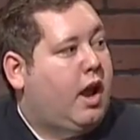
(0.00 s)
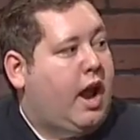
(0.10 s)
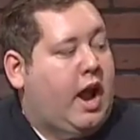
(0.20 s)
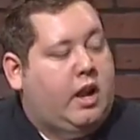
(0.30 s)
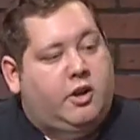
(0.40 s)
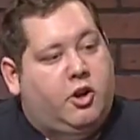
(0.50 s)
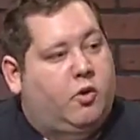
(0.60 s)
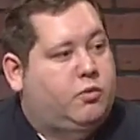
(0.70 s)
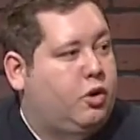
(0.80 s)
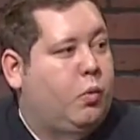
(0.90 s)

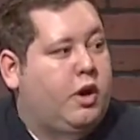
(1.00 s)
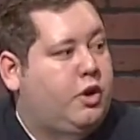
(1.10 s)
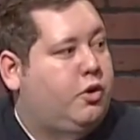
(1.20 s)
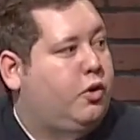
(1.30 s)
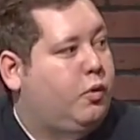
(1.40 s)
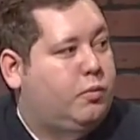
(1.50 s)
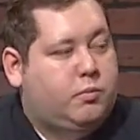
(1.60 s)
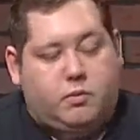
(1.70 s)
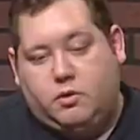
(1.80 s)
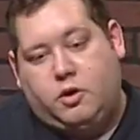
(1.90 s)
and, do what you do,
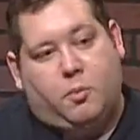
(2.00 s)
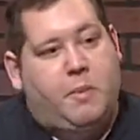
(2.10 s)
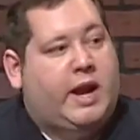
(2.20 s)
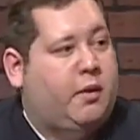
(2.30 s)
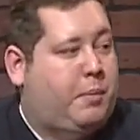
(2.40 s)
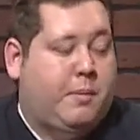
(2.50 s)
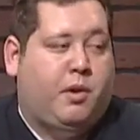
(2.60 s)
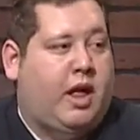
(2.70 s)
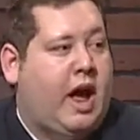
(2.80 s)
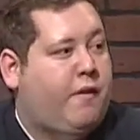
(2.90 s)
making
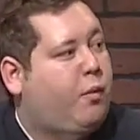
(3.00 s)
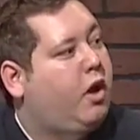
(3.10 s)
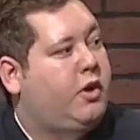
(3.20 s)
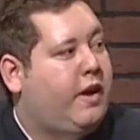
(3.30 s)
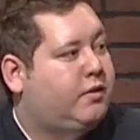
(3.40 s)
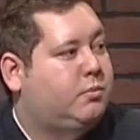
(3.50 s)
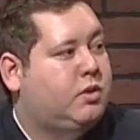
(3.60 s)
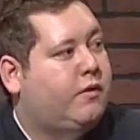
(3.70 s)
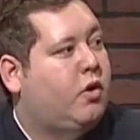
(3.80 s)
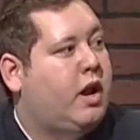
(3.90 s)
people laugh while you have some
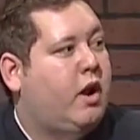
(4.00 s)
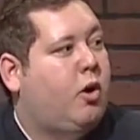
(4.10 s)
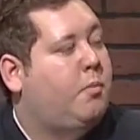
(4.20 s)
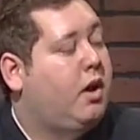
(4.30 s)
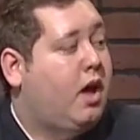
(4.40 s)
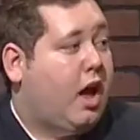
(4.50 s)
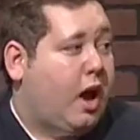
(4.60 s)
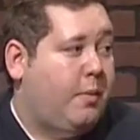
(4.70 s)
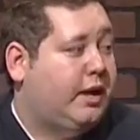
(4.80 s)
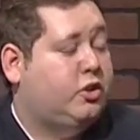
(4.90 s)
stuff going on at home.
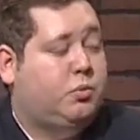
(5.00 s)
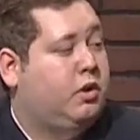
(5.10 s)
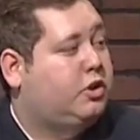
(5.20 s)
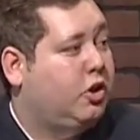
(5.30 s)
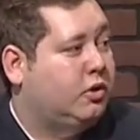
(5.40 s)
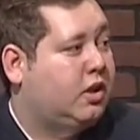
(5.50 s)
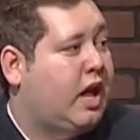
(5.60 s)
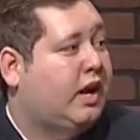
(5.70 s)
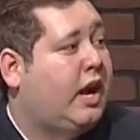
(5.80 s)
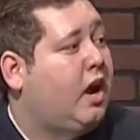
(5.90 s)
I mean, that just really shows a
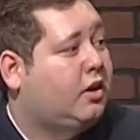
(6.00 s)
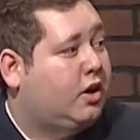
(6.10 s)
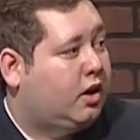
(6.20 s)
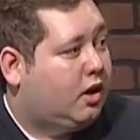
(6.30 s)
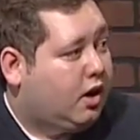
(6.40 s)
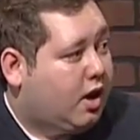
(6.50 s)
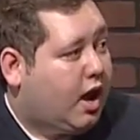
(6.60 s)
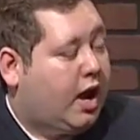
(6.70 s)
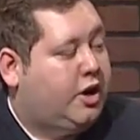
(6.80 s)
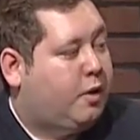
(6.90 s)
lot of character
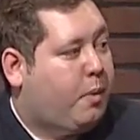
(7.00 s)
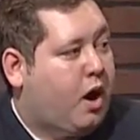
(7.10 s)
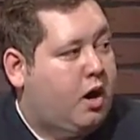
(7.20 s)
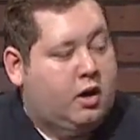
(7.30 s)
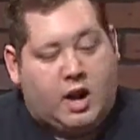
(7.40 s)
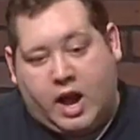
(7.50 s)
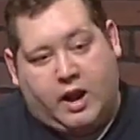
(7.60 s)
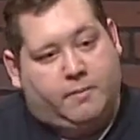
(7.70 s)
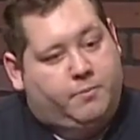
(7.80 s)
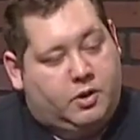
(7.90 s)
on your part.
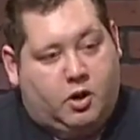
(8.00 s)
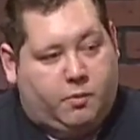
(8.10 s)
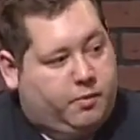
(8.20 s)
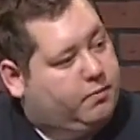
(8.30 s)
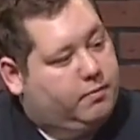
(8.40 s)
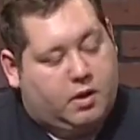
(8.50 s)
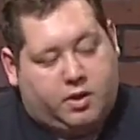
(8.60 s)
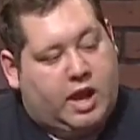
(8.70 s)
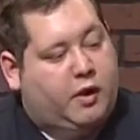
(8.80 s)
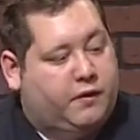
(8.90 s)

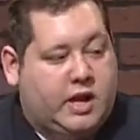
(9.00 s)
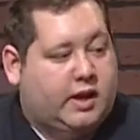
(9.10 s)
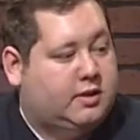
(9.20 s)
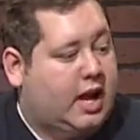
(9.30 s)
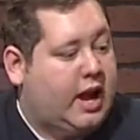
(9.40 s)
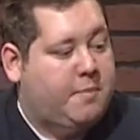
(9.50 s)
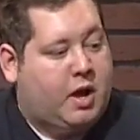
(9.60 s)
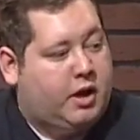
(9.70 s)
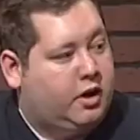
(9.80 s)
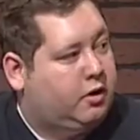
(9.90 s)
Thank you for taking time
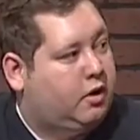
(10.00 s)
out of your